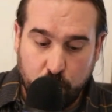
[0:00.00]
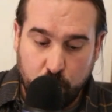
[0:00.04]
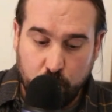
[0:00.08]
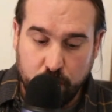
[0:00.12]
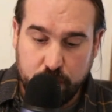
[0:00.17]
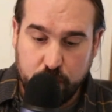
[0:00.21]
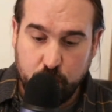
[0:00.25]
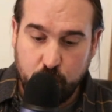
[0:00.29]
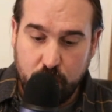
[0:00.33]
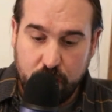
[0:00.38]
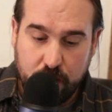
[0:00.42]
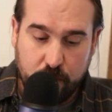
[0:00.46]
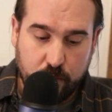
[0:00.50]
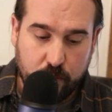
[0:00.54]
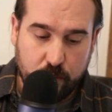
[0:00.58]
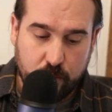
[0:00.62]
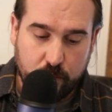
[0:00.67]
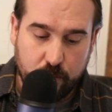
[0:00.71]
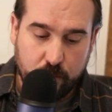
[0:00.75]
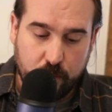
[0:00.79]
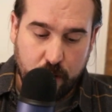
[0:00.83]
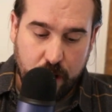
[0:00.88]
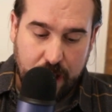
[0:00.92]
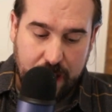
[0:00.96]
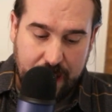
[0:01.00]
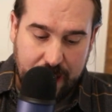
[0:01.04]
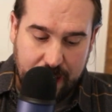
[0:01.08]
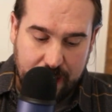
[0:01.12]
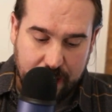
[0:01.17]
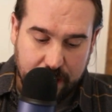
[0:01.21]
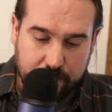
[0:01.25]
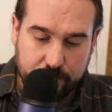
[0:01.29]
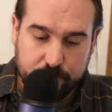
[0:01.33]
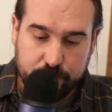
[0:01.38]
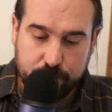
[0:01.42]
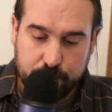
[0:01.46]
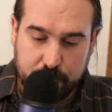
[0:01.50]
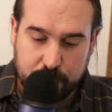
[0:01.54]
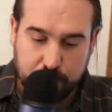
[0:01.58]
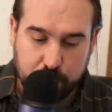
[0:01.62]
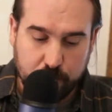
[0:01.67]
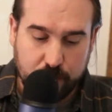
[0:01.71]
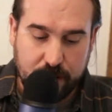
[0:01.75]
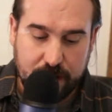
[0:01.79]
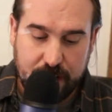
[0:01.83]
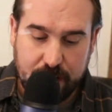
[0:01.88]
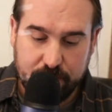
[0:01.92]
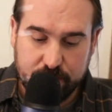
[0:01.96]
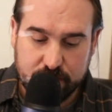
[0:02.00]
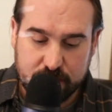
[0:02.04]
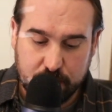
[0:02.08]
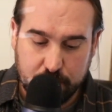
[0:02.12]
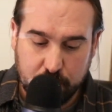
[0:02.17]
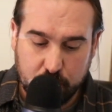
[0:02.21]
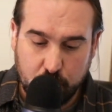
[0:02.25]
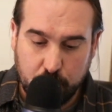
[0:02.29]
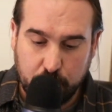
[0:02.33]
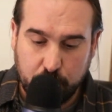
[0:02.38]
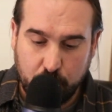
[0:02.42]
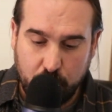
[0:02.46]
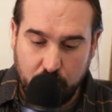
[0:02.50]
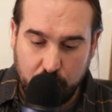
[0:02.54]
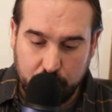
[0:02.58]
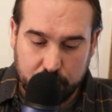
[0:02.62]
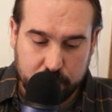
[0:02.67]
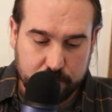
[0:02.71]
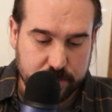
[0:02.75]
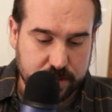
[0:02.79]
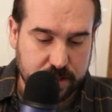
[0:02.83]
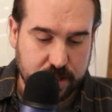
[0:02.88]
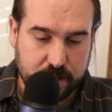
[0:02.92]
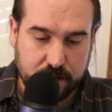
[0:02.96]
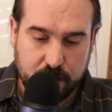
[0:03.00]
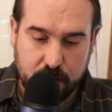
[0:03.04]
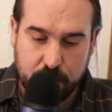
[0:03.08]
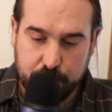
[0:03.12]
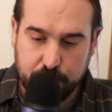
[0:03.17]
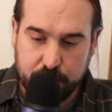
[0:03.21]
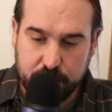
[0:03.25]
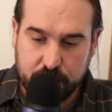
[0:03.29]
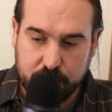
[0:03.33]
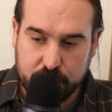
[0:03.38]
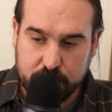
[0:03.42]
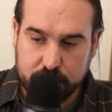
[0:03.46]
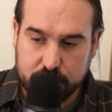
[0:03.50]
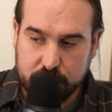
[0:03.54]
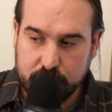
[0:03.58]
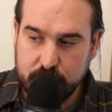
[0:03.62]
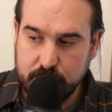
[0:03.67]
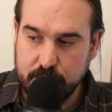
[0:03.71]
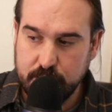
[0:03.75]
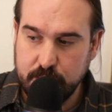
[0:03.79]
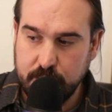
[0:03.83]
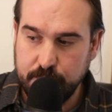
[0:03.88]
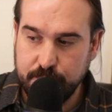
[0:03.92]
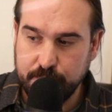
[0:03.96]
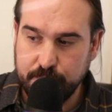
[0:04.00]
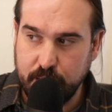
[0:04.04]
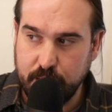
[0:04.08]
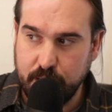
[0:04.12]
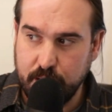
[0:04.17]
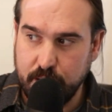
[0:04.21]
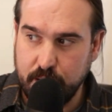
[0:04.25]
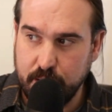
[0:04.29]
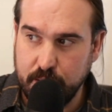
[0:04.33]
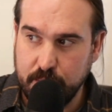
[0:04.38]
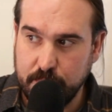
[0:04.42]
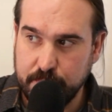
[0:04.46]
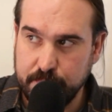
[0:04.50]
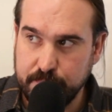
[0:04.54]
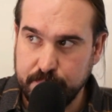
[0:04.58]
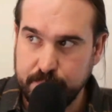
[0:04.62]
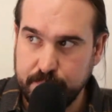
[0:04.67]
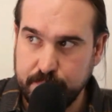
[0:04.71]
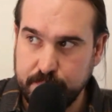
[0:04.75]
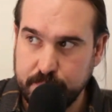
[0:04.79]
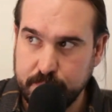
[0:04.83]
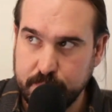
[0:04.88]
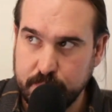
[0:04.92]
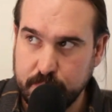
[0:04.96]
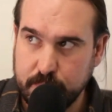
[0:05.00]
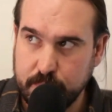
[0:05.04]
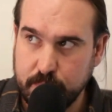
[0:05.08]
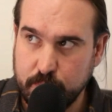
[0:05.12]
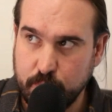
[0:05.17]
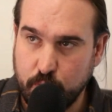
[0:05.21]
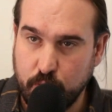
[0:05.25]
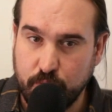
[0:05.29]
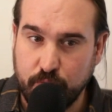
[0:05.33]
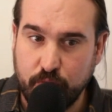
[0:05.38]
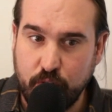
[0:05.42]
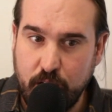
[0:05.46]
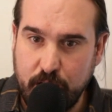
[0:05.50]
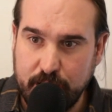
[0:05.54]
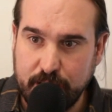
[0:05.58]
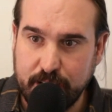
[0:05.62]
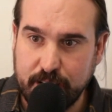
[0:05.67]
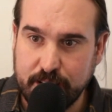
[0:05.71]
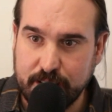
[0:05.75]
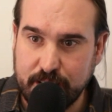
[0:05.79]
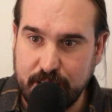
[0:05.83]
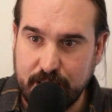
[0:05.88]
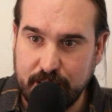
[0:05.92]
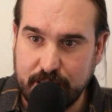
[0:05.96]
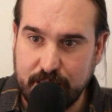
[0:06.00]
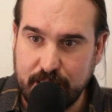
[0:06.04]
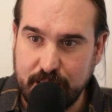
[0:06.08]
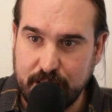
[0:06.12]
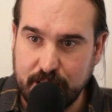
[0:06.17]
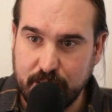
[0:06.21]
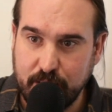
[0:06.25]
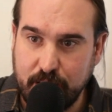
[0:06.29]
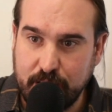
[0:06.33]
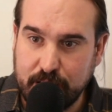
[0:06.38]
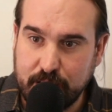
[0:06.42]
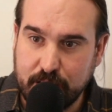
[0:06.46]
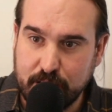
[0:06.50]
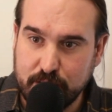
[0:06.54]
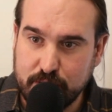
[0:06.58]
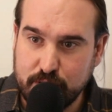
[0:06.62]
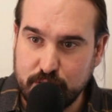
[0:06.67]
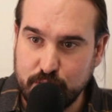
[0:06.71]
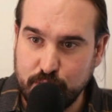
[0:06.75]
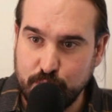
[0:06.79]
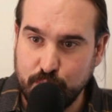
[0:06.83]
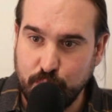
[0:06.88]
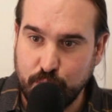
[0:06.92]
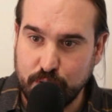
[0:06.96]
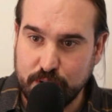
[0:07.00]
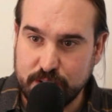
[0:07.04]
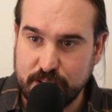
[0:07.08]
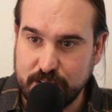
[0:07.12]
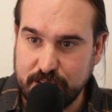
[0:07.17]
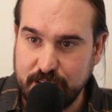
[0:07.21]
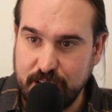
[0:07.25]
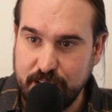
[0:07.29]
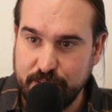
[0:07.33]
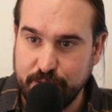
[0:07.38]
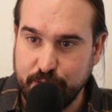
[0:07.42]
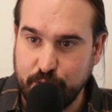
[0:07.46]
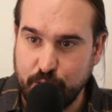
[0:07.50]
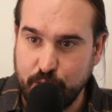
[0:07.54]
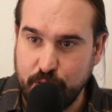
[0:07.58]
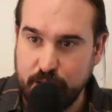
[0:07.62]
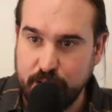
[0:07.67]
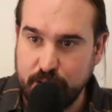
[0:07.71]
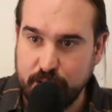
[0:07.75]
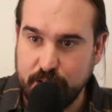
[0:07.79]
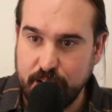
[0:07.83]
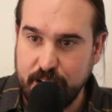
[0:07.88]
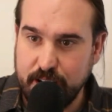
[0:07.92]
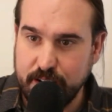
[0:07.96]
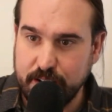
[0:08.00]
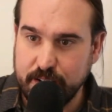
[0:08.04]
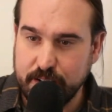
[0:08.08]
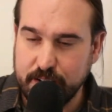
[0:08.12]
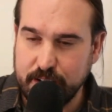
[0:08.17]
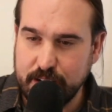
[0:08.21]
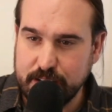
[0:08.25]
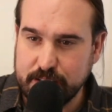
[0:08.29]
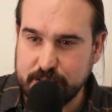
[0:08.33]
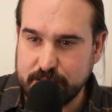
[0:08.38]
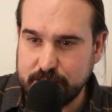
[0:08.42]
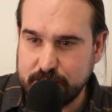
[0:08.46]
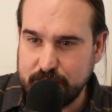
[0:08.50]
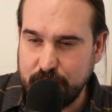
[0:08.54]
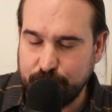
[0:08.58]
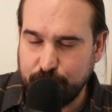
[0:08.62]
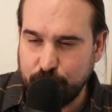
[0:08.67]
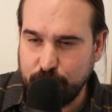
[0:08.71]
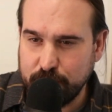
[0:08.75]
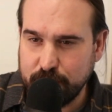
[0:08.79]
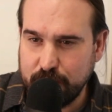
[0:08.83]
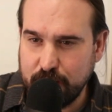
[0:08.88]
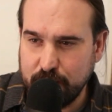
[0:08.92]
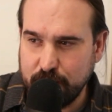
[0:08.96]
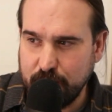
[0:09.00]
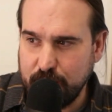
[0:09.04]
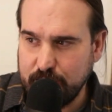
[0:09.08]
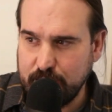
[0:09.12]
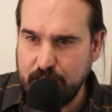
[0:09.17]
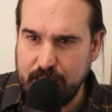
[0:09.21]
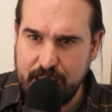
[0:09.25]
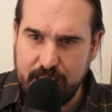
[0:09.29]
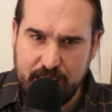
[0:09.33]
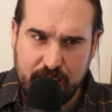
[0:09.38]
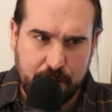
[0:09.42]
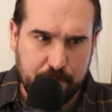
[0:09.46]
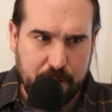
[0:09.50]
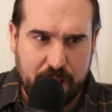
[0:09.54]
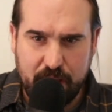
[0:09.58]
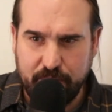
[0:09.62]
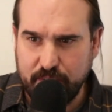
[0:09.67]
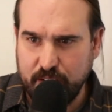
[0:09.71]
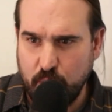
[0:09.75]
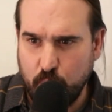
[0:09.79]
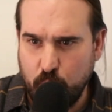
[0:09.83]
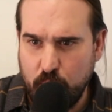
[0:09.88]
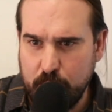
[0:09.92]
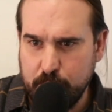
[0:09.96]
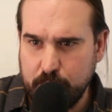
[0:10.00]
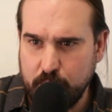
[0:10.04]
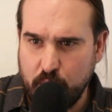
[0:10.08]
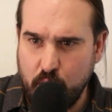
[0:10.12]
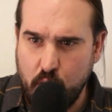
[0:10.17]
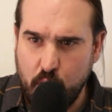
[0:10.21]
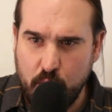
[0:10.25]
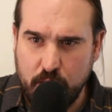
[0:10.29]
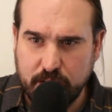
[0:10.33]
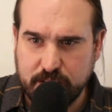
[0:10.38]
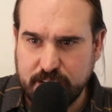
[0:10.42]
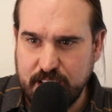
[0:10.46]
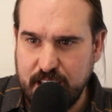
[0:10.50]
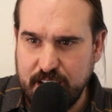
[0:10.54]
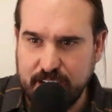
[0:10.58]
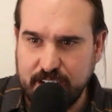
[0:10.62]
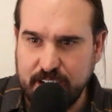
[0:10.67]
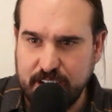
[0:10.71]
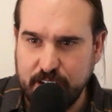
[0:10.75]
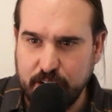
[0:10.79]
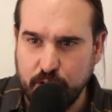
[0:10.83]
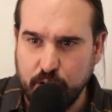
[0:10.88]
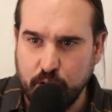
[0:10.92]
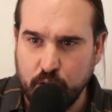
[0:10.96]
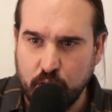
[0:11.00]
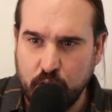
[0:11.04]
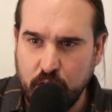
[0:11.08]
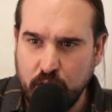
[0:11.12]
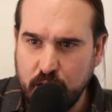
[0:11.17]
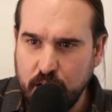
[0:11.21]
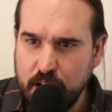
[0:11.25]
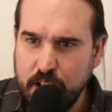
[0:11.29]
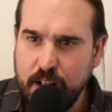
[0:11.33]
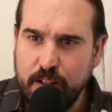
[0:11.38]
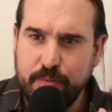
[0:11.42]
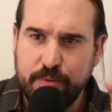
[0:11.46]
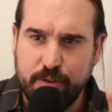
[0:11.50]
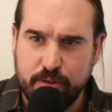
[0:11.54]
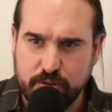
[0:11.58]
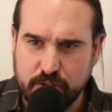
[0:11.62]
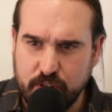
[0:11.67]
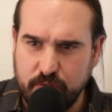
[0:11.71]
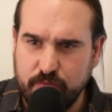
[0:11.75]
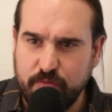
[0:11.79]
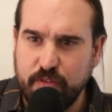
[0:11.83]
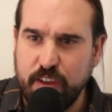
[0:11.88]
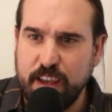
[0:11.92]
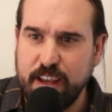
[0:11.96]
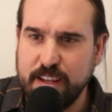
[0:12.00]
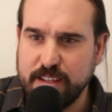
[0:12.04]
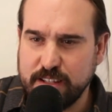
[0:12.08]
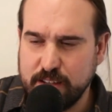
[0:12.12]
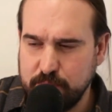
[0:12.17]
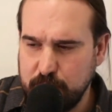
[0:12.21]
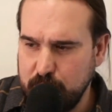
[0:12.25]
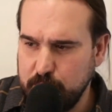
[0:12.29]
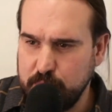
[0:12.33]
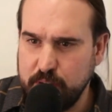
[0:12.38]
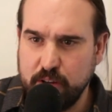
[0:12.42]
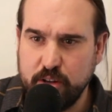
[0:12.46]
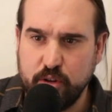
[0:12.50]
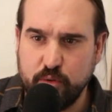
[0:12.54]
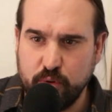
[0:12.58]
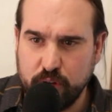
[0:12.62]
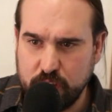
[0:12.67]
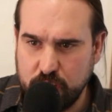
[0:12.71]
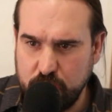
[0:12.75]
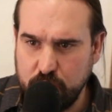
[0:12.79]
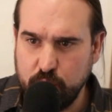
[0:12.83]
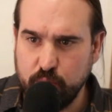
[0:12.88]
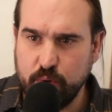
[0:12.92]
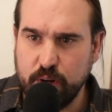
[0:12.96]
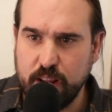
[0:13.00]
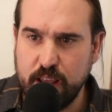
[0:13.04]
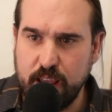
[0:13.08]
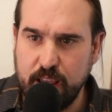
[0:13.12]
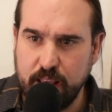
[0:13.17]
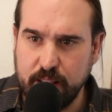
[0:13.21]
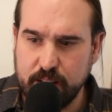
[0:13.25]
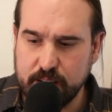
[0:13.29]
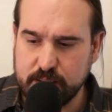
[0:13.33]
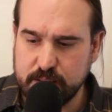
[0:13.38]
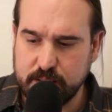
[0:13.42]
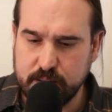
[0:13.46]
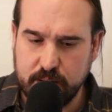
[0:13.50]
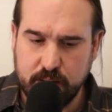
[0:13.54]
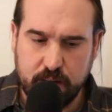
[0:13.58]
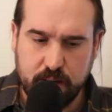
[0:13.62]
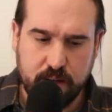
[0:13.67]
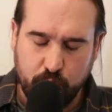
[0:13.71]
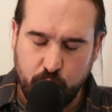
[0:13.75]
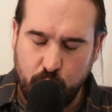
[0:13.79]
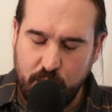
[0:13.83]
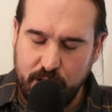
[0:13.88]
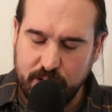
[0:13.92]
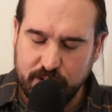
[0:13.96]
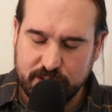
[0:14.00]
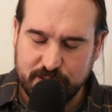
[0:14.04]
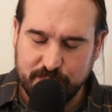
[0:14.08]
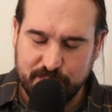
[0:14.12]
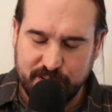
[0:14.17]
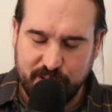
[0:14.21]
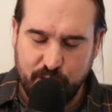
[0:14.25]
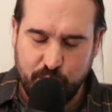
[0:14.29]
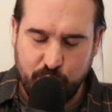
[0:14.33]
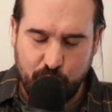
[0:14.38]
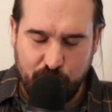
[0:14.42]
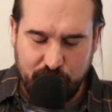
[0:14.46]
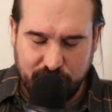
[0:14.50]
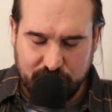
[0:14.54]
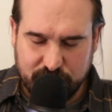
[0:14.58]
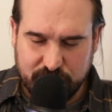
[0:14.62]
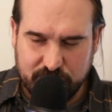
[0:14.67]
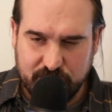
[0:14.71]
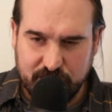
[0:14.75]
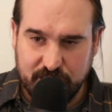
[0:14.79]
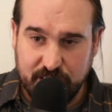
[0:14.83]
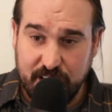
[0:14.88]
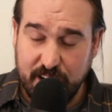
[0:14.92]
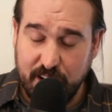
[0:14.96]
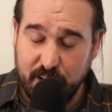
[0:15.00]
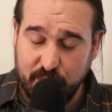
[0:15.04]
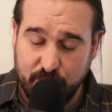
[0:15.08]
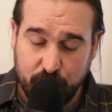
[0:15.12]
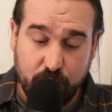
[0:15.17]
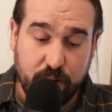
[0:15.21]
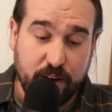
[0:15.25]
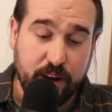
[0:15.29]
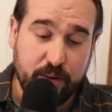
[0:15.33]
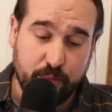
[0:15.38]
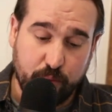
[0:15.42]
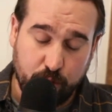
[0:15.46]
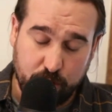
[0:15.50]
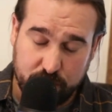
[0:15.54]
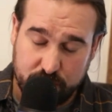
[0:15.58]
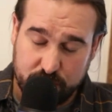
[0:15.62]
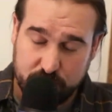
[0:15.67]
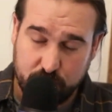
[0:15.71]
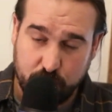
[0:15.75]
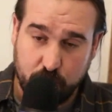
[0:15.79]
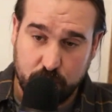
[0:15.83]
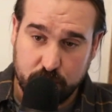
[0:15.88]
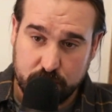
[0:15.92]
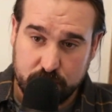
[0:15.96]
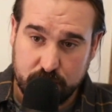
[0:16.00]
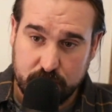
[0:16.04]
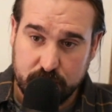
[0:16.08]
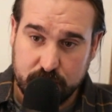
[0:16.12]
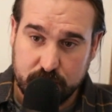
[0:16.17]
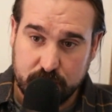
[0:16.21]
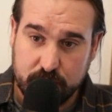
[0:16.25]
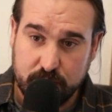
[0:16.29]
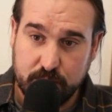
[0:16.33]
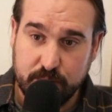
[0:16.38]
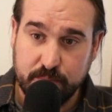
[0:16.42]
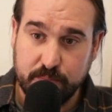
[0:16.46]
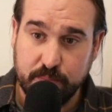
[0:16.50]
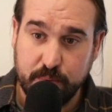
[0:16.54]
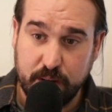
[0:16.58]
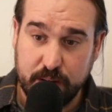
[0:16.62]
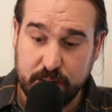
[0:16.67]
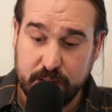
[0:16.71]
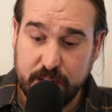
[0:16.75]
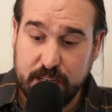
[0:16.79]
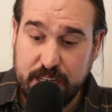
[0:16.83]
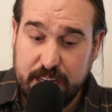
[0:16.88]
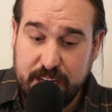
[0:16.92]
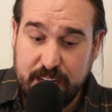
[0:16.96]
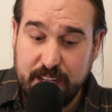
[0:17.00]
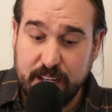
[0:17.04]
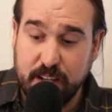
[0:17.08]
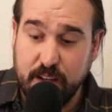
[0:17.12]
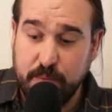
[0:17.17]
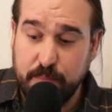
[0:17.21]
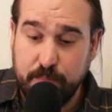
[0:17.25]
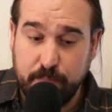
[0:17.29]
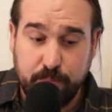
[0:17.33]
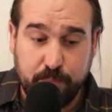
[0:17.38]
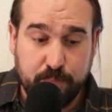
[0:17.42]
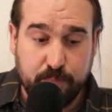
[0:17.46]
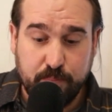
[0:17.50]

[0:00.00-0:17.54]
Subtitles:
When you have people that have similar problems in companies, we're finding that they like to work together, and it's different than hey, I'm having a webinar, attend here, there's a face, and maybe you do a Q&A. This requires some curation and resources, but getting